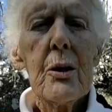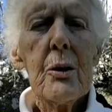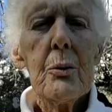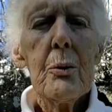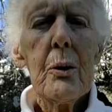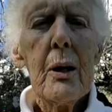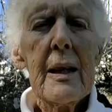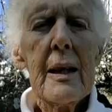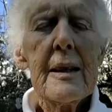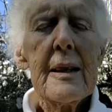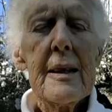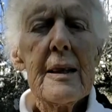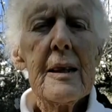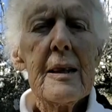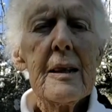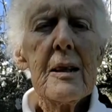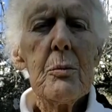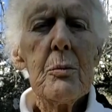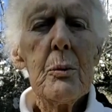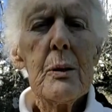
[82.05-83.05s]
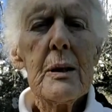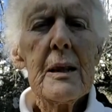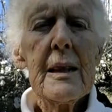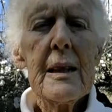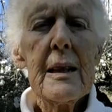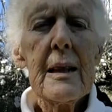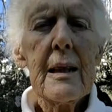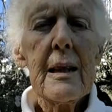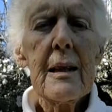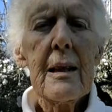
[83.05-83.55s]
Christ is
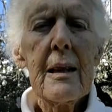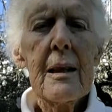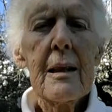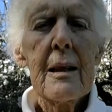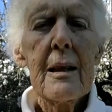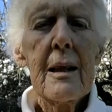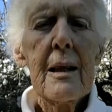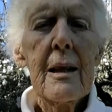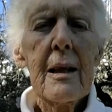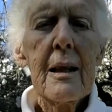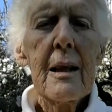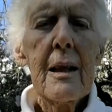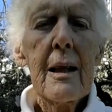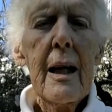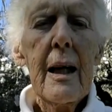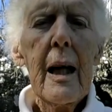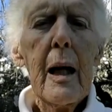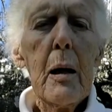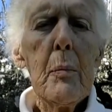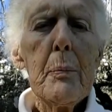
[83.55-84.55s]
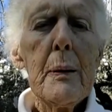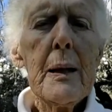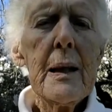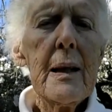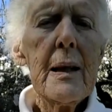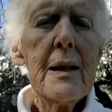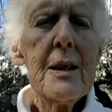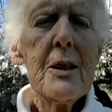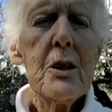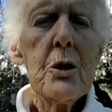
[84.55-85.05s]
risen. Happy
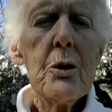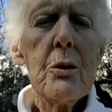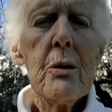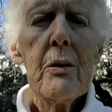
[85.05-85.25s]
Easter,